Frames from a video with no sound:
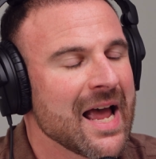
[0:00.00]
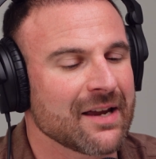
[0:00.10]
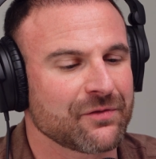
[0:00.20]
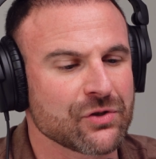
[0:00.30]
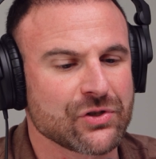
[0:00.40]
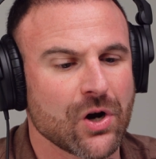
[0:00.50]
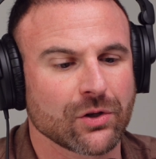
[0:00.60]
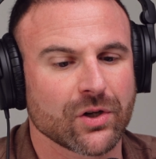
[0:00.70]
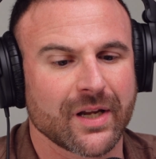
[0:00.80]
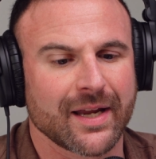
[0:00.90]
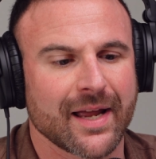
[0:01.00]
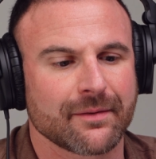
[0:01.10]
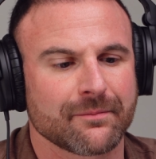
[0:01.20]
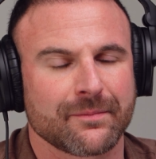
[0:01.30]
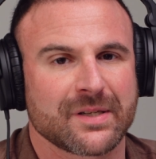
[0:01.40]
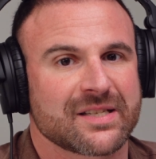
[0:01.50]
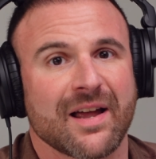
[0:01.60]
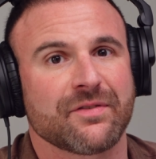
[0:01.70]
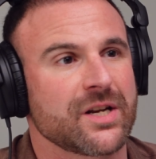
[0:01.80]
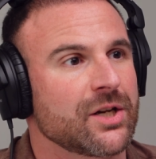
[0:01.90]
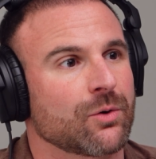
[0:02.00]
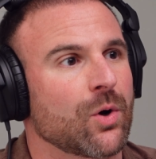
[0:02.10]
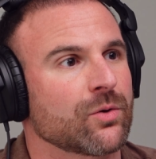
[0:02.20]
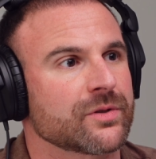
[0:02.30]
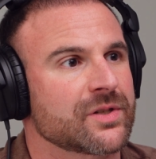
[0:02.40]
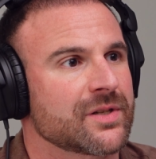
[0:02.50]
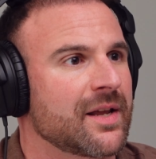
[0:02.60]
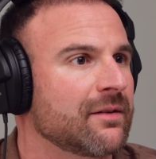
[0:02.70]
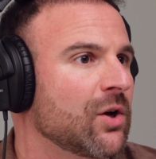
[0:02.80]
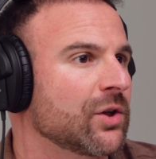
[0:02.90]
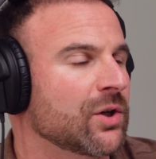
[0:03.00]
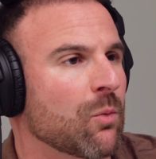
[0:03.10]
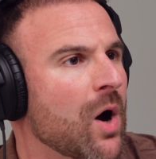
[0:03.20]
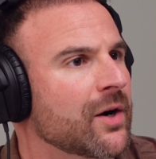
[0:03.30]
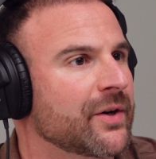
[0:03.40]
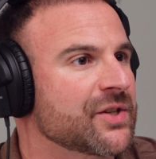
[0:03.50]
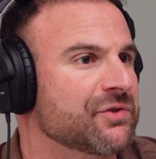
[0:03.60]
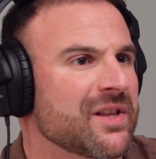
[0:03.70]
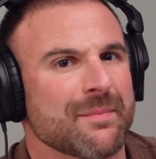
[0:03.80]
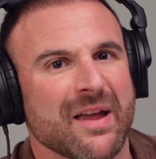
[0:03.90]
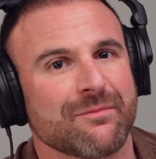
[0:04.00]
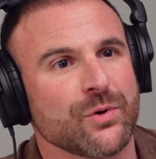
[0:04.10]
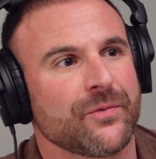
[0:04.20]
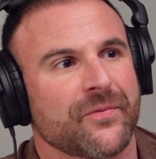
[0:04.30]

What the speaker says: If you start looking at 70-year-olds and look at their water history, they may have moved